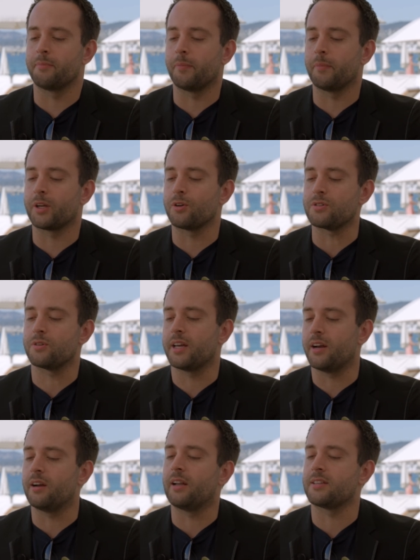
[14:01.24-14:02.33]
But also the
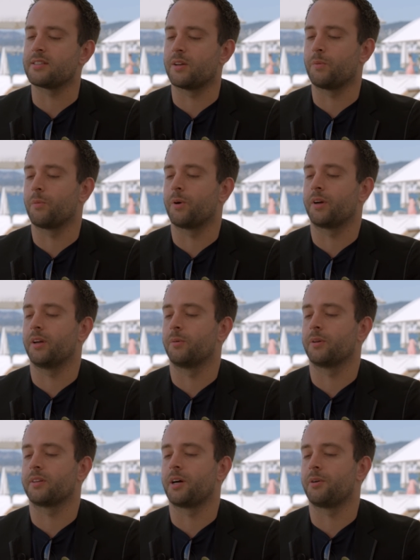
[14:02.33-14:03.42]
airlines that we're working
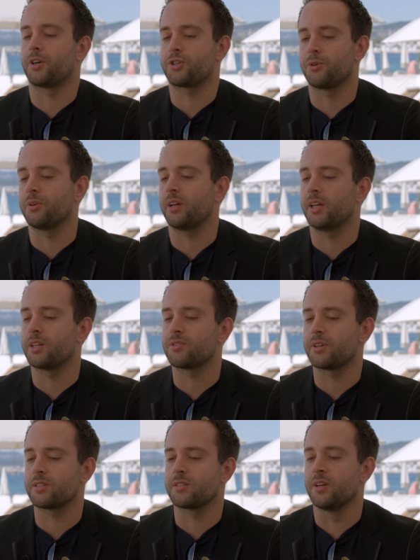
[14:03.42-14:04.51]
with now are showing interest